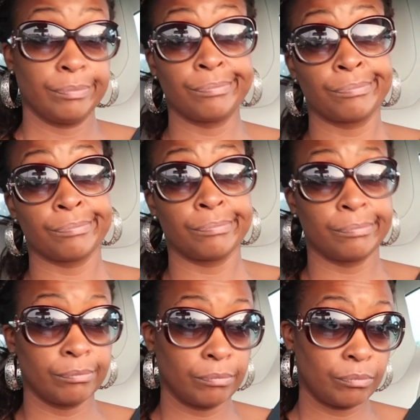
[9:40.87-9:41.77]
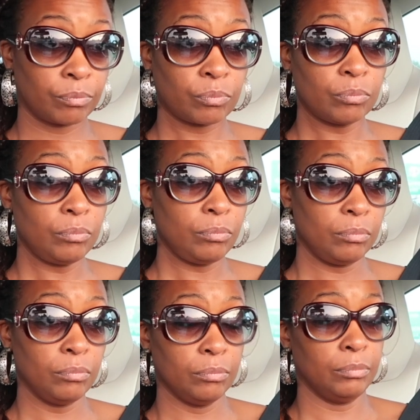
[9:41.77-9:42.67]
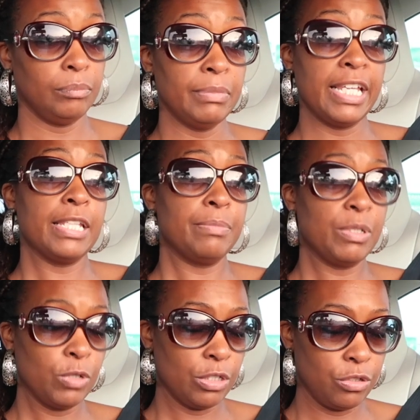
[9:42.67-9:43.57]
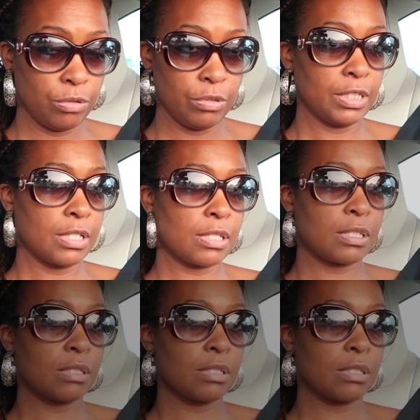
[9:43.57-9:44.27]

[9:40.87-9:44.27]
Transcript: mm, maybe we'll do this.